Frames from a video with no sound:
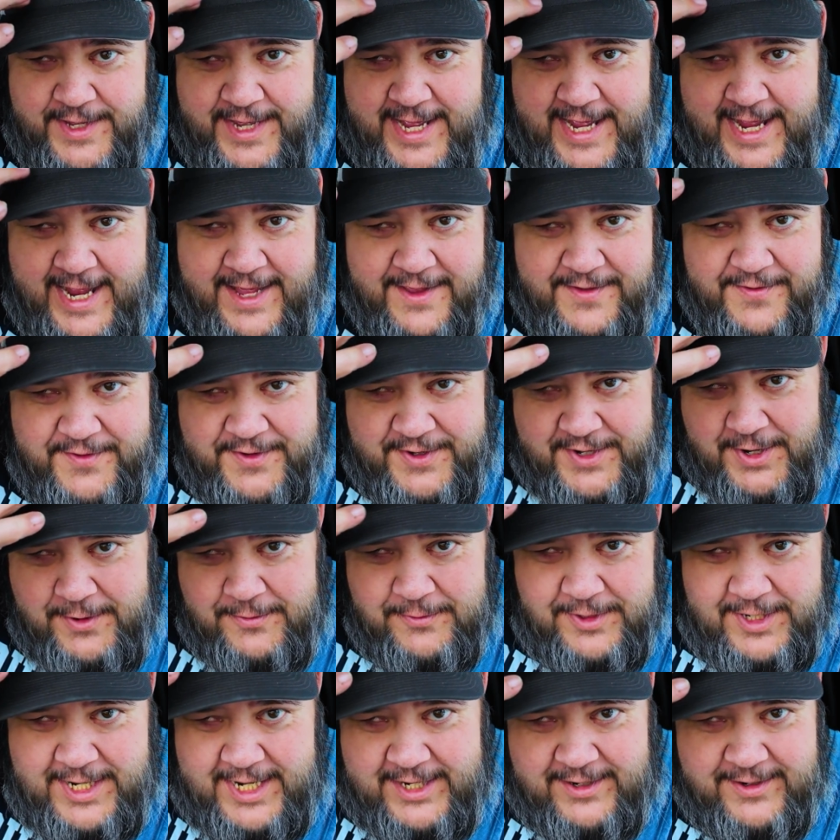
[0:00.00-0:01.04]
the hat, the
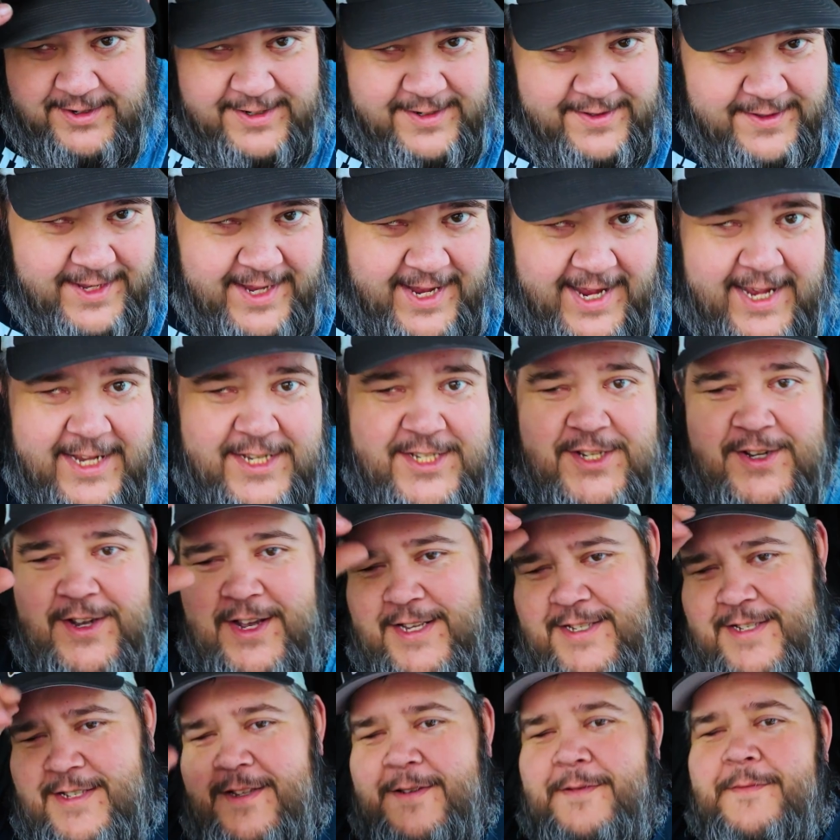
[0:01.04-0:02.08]
gold lettering on the hat.
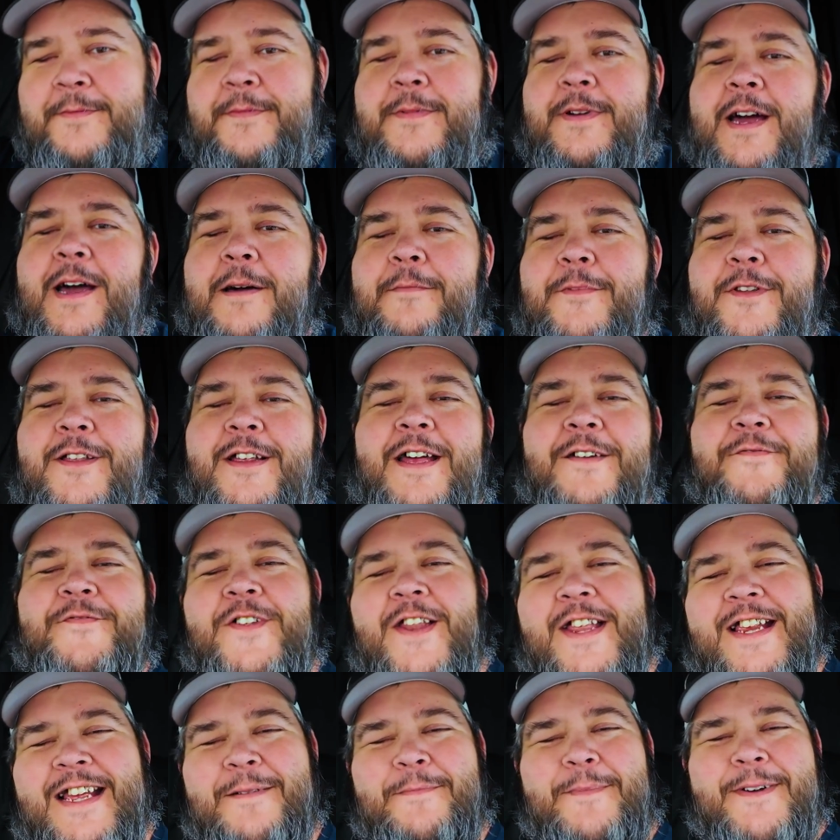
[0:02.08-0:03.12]
So I
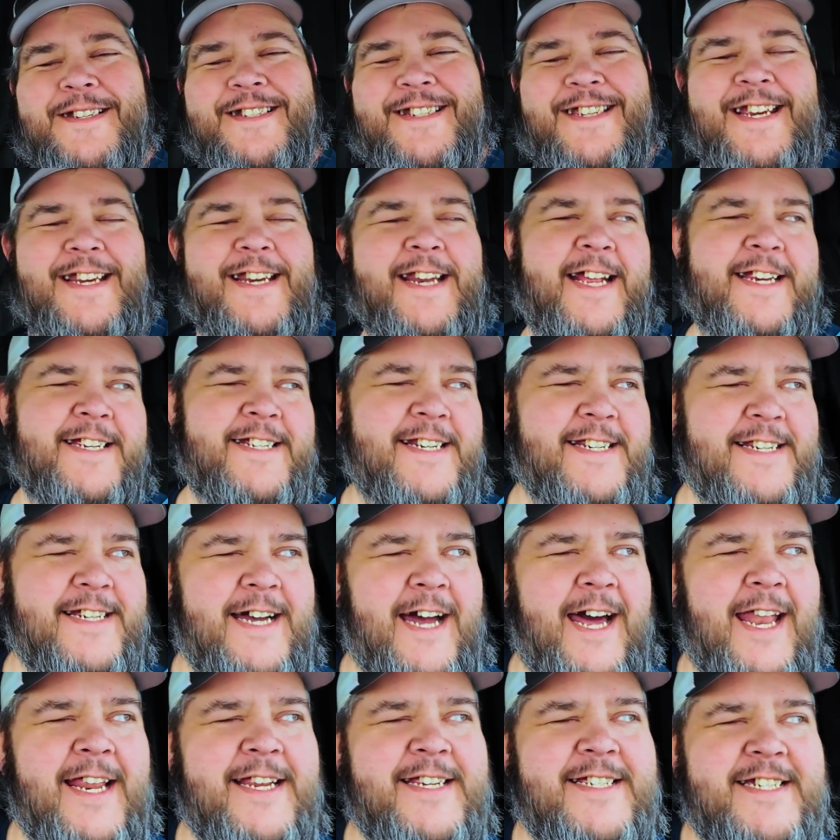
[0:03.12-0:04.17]
feel like I'm a teenager in
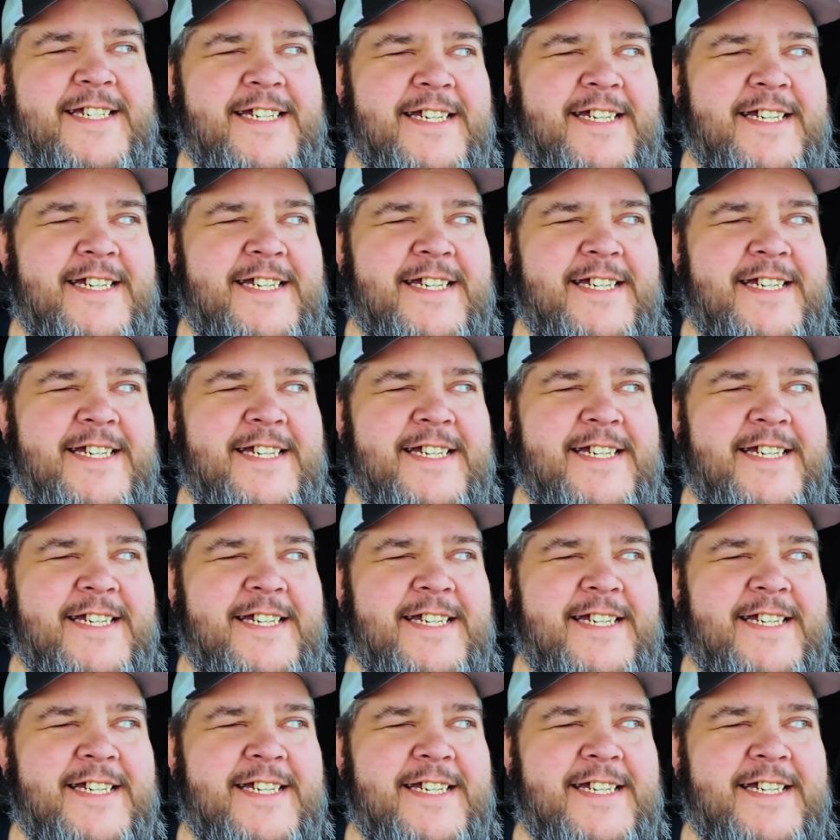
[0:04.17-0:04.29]
college